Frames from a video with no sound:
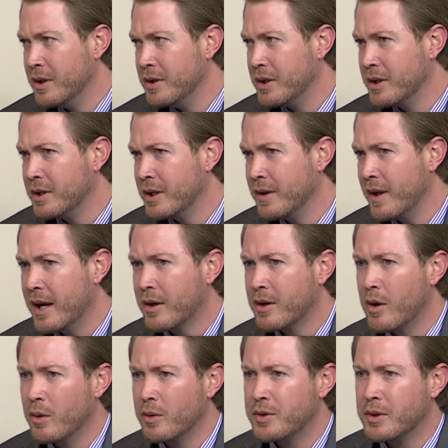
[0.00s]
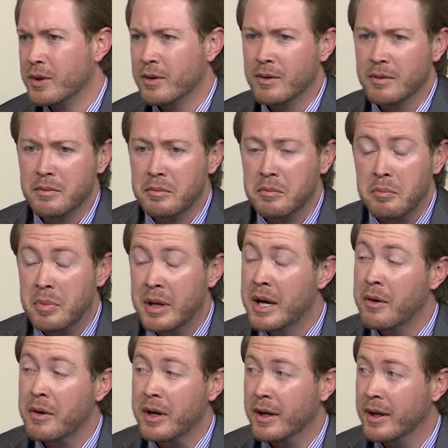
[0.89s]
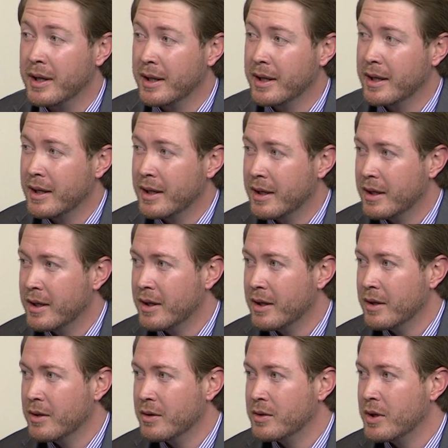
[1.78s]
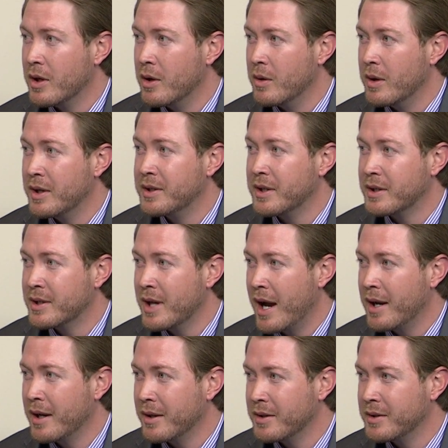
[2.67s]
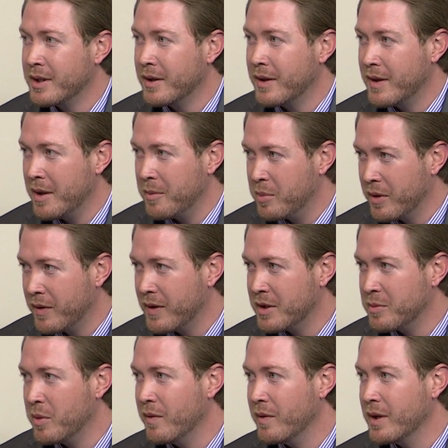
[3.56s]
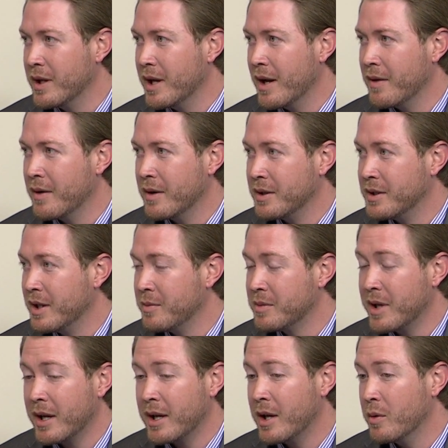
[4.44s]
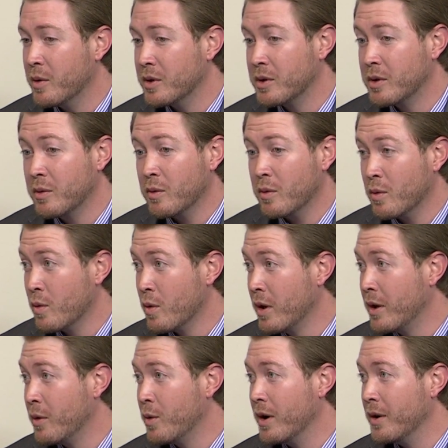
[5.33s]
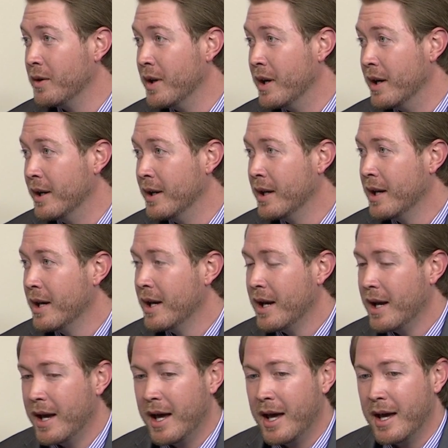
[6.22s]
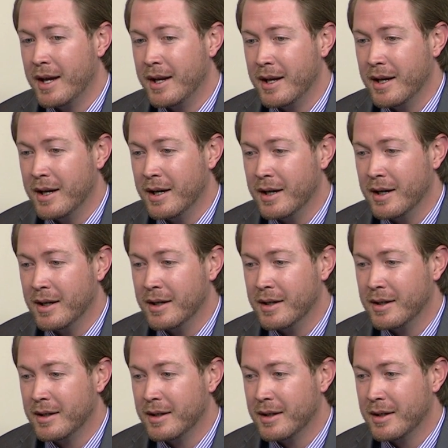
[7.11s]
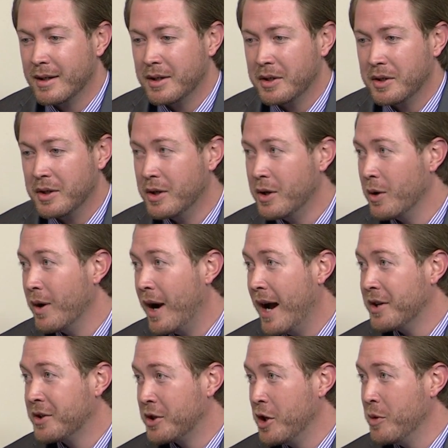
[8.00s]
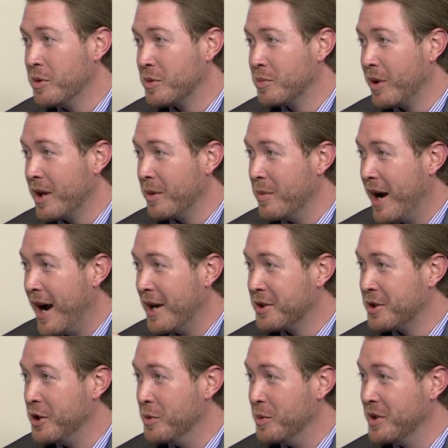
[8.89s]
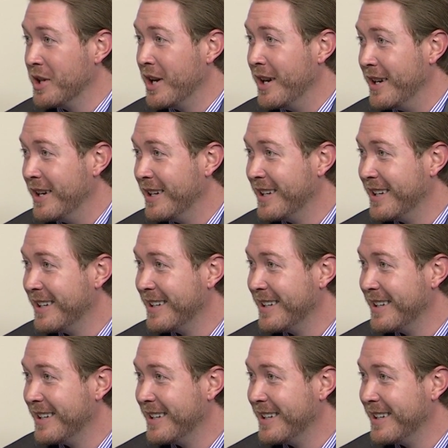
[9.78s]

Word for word: and just in that culture, period. Yeah. So yeah. it's exciting to see that they put this movie together, and it seems like it was really well done. Mm -hmm. And uh, you know, Ice Cube is played by Ice Cube's son.